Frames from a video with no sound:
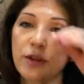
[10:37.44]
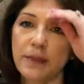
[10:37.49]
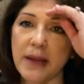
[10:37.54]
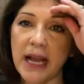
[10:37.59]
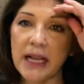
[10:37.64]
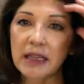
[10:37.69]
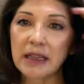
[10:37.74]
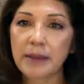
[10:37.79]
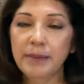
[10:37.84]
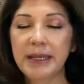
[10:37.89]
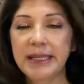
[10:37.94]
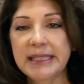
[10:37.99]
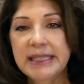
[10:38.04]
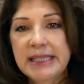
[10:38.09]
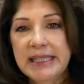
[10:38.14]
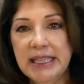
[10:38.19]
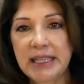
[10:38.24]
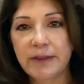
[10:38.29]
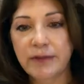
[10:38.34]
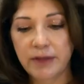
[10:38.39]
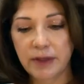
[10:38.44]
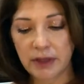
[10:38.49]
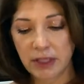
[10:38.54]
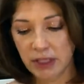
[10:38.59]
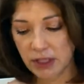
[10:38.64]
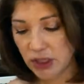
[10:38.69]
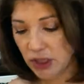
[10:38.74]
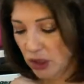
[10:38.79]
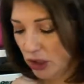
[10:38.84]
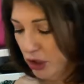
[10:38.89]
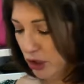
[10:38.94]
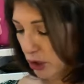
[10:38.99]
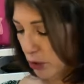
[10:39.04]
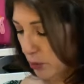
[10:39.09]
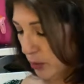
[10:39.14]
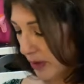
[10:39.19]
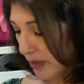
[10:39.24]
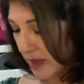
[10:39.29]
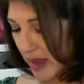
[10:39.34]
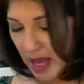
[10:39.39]
bag. Let me see if it looks cute
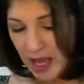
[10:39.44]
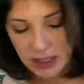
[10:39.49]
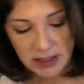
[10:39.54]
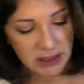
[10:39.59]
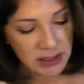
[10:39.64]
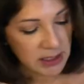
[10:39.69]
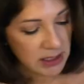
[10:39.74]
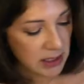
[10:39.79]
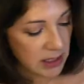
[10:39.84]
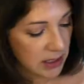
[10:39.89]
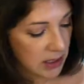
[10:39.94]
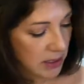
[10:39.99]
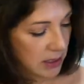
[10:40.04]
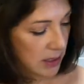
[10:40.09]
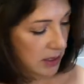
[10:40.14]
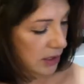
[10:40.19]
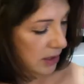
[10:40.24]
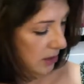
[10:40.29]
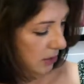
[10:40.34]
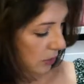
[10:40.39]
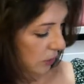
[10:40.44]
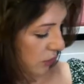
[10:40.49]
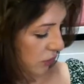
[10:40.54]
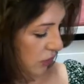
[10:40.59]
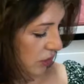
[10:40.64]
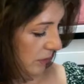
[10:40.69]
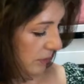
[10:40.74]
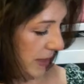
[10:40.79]
with that Gucci